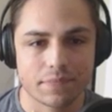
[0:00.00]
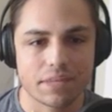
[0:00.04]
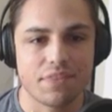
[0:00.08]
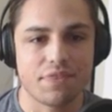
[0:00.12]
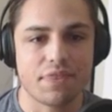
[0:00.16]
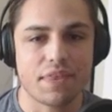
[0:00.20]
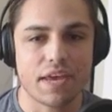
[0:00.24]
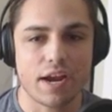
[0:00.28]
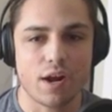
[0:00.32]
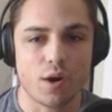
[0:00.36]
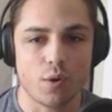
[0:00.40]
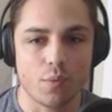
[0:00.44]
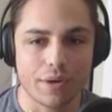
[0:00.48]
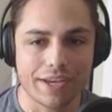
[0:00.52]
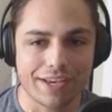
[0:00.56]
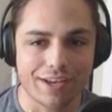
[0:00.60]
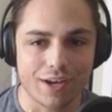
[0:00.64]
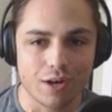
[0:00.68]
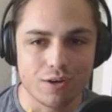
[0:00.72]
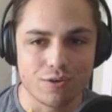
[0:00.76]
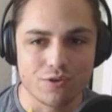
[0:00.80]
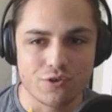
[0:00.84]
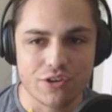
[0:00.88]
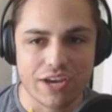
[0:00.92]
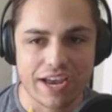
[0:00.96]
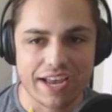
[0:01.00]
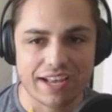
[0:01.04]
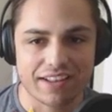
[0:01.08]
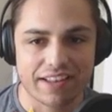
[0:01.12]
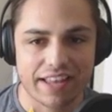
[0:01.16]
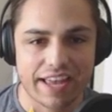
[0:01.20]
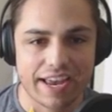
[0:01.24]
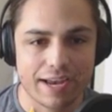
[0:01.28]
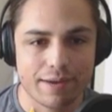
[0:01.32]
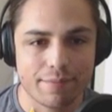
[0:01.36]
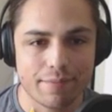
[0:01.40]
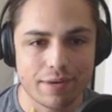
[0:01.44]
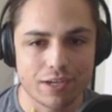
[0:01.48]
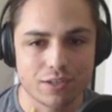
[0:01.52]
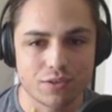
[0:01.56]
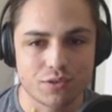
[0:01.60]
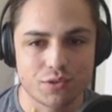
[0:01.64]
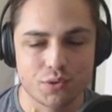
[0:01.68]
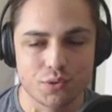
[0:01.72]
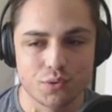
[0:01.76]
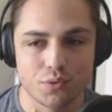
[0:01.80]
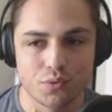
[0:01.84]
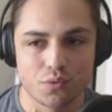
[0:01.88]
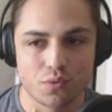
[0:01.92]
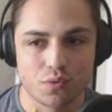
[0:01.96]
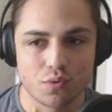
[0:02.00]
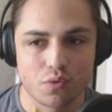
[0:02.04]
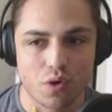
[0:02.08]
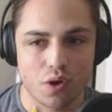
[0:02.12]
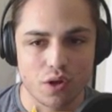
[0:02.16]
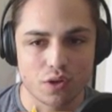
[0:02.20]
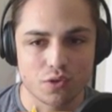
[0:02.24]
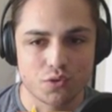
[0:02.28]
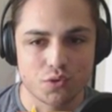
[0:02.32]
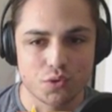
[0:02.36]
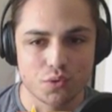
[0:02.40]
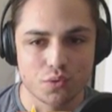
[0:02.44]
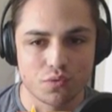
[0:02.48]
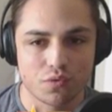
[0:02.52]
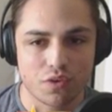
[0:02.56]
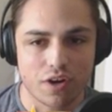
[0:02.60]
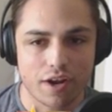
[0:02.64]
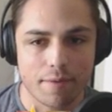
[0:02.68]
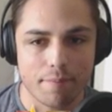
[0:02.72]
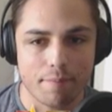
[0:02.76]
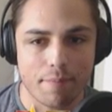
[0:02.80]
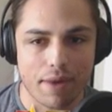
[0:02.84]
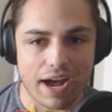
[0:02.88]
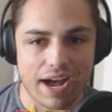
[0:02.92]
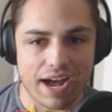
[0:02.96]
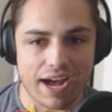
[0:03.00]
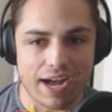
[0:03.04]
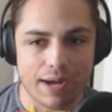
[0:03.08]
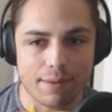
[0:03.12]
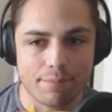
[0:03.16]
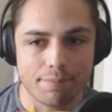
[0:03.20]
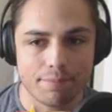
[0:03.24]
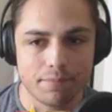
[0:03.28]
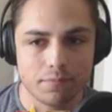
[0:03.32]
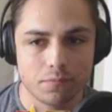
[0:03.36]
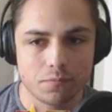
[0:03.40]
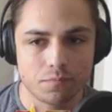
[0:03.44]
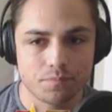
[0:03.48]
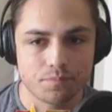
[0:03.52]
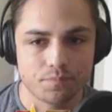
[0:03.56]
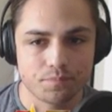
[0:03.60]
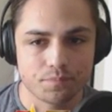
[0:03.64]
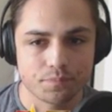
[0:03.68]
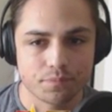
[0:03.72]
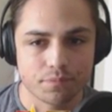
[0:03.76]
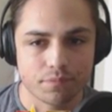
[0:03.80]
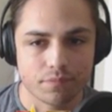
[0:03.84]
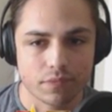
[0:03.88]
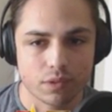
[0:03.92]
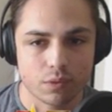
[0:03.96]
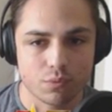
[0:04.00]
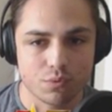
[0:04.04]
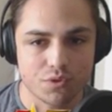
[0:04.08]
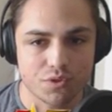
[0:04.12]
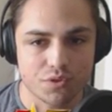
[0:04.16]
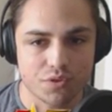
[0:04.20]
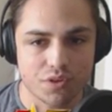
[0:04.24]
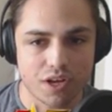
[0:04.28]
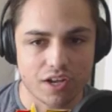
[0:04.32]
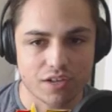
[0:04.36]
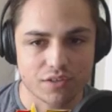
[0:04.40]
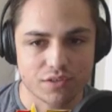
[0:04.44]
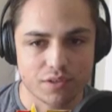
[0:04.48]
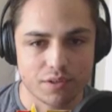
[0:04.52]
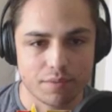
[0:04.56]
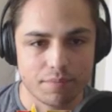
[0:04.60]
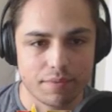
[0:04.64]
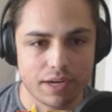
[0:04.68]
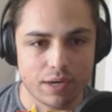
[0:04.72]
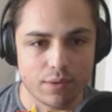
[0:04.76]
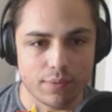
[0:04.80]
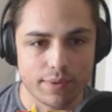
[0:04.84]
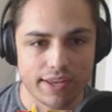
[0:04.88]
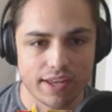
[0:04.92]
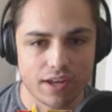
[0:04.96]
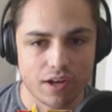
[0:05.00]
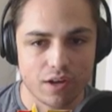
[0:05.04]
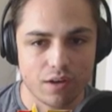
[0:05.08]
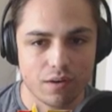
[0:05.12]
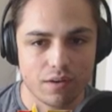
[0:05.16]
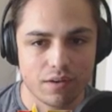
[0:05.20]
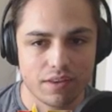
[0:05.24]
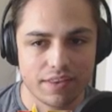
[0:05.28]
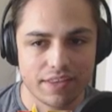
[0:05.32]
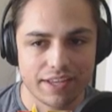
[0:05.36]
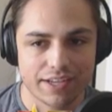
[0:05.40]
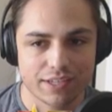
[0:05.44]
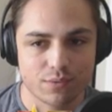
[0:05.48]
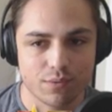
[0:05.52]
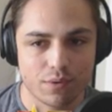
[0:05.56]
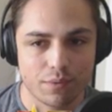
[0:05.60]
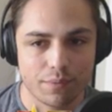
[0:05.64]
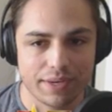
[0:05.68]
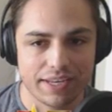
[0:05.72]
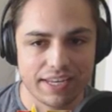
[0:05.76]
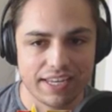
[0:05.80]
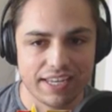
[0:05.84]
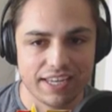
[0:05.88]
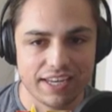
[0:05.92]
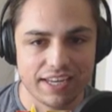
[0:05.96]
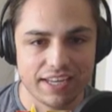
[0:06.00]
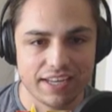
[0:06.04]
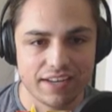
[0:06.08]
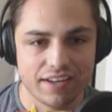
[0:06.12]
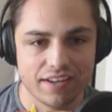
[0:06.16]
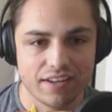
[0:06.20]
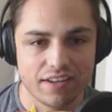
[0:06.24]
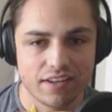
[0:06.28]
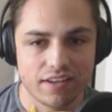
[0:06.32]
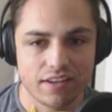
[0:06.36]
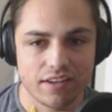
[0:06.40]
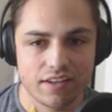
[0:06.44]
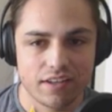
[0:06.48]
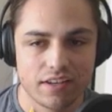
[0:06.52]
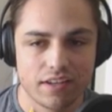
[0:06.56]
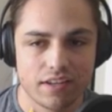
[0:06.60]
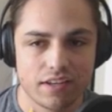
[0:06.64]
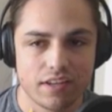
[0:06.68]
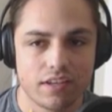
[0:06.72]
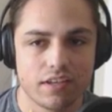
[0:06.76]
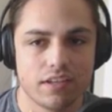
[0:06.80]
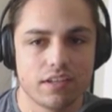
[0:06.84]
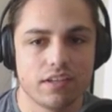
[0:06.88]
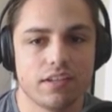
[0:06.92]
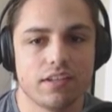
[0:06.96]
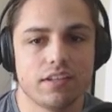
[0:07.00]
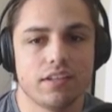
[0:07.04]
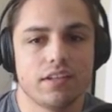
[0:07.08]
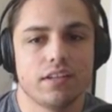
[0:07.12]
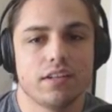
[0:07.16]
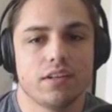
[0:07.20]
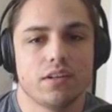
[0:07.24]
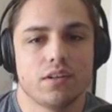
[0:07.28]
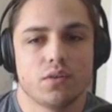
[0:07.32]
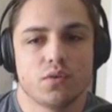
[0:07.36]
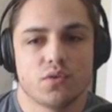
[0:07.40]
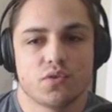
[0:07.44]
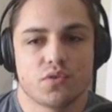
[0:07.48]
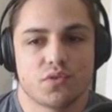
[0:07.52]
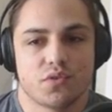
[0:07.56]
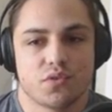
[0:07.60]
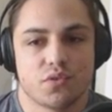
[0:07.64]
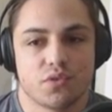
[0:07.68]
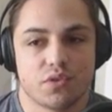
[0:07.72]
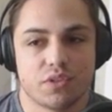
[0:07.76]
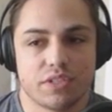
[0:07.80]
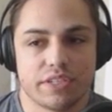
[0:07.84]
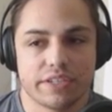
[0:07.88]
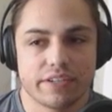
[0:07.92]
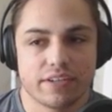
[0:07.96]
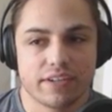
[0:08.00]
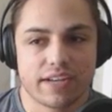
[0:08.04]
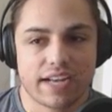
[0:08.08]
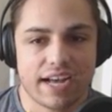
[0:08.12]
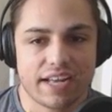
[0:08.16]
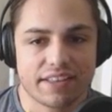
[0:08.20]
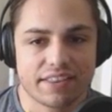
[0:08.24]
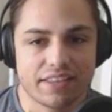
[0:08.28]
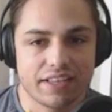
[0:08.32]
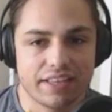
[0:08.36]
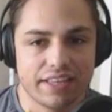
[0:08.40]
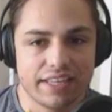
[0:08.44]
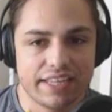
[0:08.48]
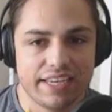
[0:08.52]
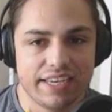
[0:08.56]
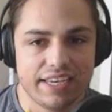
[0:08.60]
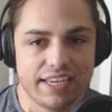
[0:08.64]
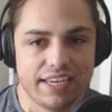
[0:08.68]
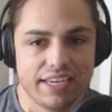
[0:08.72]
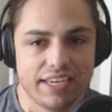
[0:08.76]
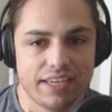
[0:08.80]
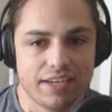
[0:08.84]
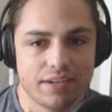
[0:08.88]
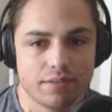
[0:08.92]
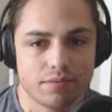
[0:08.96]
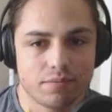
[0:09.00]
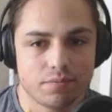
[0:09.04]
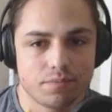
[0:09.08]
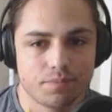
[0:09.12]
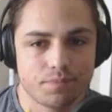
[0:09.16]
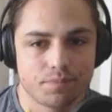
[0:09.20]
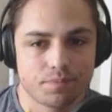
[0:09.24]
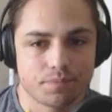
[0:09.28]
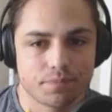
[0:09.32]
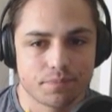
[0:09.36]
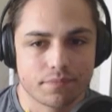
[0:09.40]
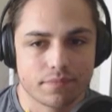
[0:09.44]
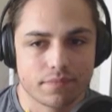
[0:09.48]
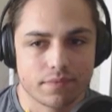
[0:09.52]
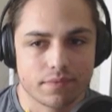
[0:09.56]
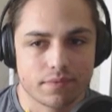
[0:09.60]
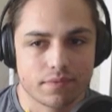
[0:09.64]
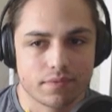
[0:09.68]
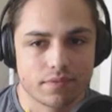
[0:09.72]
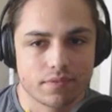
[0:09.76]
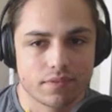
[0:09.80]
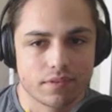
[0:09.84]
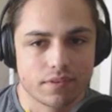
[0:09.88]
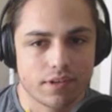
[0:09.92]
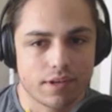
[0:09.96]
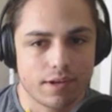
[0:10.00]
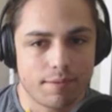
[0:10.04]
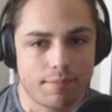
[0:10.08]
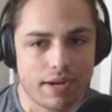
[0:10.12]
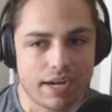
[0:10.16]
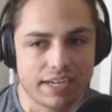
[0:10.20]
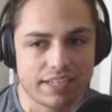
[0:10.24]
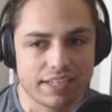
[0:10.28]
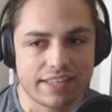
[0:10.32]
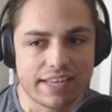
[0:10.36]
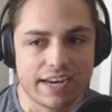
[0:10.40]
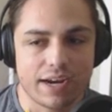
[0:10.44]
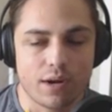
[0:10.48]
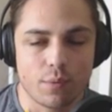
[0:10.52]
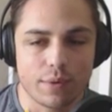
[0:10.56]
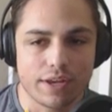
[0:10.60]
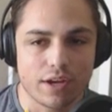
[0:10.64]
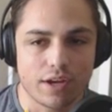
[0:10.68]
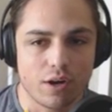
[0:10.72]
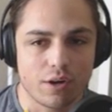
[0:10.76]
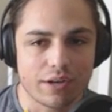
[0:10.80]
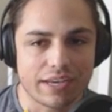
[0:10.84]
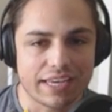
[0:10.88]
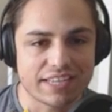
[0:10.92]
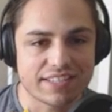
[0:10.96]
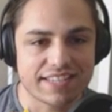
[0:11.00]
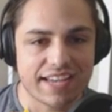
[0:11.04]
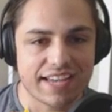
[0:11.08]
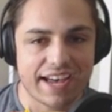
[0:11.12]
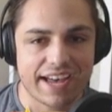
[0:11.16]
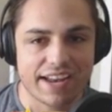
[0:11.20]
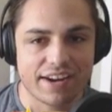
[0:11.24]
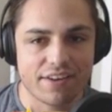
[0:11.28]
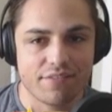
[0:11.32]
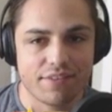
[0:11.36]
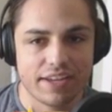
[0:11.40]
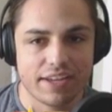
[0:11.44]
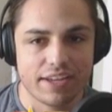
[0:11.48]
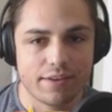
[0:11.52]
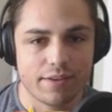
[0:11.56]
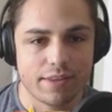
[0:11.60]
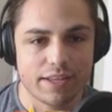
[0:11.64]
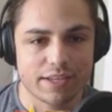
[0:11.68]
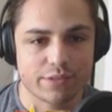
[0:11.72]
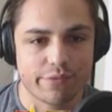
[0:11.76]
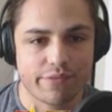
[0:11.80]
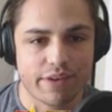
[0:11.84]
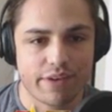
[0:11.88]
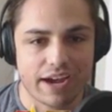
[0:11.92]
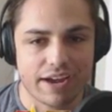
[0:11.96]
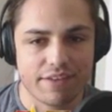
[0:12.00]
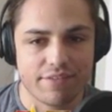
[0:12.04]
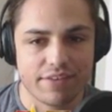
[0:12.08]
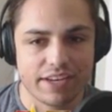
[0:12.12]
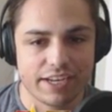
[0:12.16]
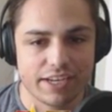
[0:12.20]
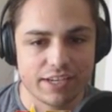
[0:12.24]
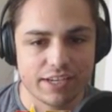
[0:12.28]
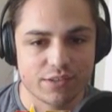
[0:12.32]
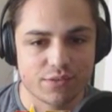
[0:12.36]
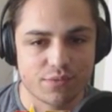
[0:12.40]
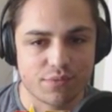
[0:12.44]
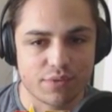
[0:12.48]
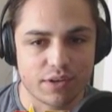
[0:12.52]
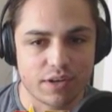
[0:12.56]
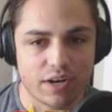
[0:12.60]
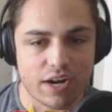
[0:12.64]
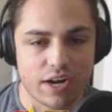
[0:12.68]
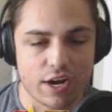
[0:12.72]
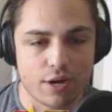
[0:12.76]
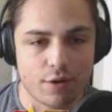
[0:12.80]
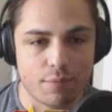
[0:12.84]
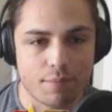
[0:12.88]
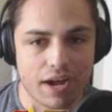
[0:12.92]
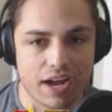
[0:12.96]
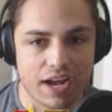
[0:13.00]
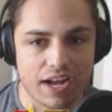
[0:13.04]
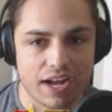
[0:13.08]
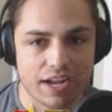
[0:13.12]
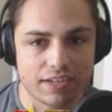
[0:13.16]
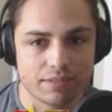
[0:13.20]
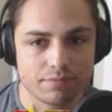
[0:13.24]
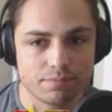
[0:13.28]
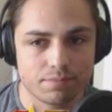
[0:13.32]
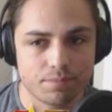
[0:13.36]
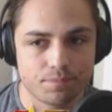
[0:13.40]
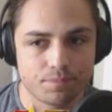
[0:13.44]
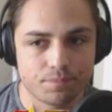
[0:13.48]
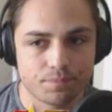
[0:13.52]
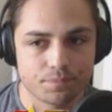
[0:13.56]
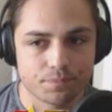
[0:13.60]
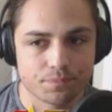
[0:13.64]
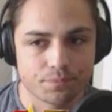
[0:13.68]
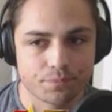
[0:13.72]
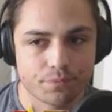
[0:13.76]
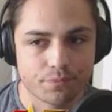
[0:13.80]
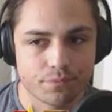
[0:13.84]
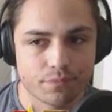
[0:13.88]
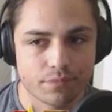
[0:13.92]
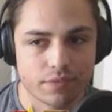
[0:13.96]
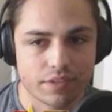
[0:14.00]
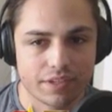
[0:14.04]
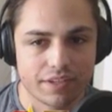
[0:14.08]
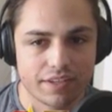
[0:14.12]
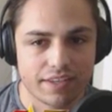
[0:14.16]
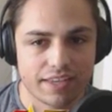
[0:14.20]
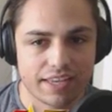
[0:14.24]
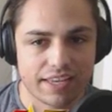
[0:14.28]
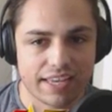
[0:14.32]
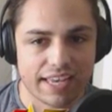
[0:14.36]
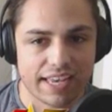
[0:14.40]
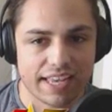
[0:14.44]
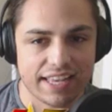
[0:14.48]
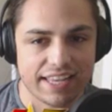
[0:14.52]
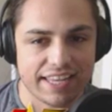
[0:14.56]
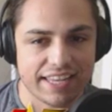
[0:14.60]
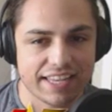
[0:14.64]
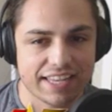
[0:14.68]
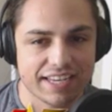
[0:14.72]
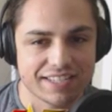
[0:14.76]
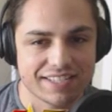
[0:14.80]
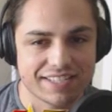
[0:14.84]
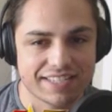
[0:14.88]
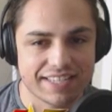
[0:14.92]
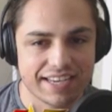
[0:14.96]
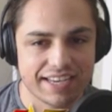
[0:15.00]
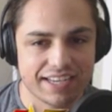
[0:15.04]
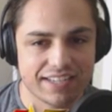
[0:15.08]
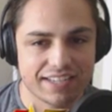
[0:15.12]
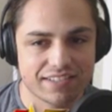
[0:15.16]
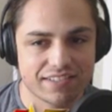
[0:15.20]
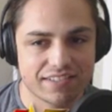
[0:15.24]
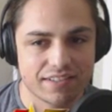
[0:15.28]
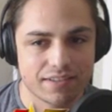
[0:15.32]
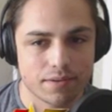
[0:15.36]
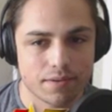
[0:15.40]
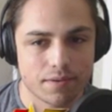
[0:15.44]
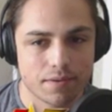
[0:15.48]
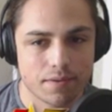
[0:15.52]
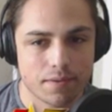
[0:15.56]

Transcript: There we go, Jake Lamb, a two two run bomb, which is awesome. There we go. That's what we needed. Still got the lead. Come on. There we go. Gets out of it. That's five innings for German. Can he get a sixth?